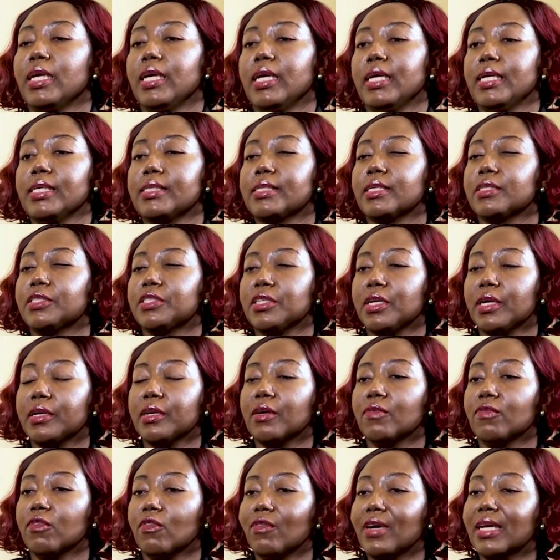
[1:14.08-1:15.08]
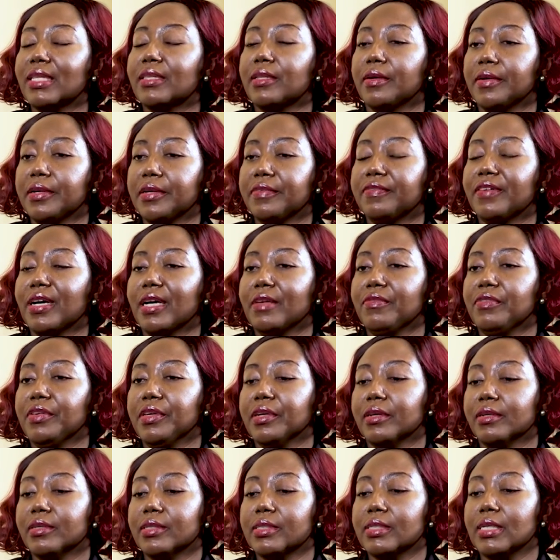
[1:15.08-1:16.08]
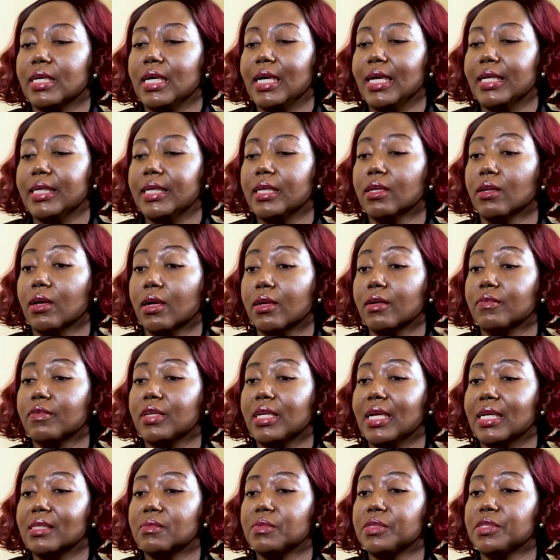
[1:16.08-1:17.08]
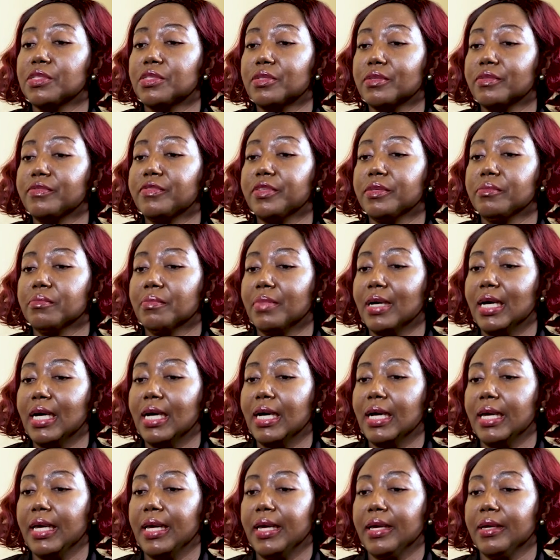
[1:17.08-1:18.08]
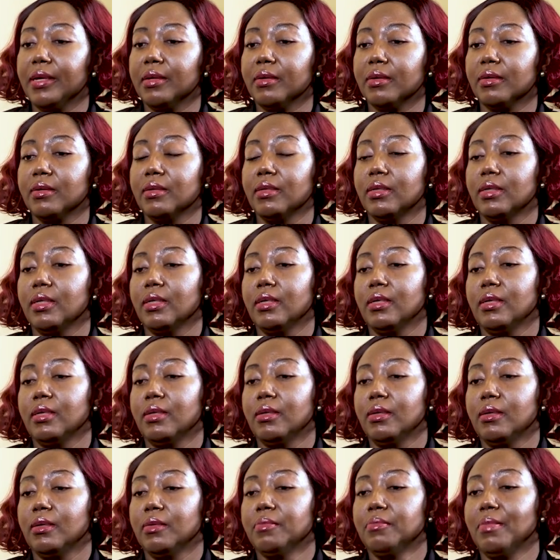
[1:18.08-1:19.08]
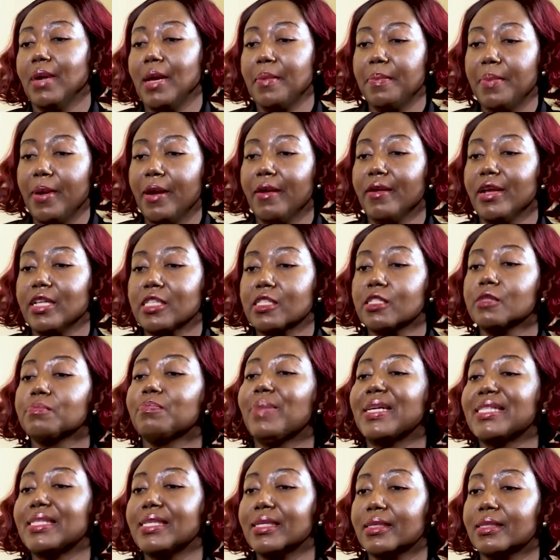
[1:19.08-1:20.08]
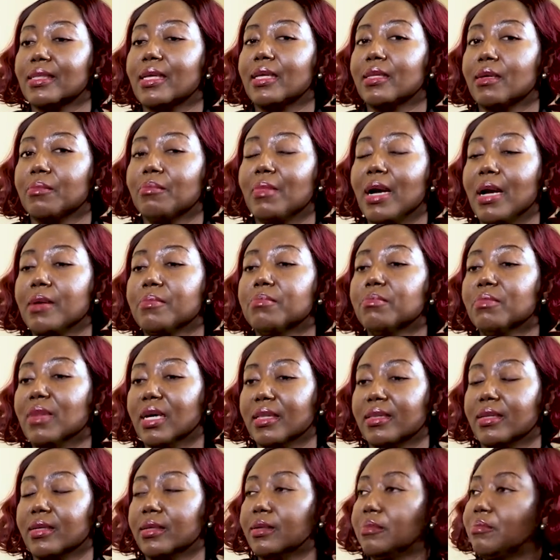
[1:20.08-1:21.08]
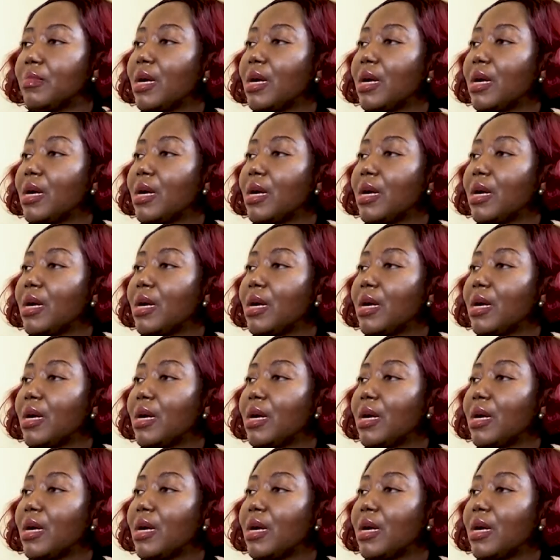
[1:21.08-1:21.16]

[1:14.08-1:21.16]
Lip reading: It's a journey of over 35 years, and a lot of it has been driven by my parents, in particular my mother.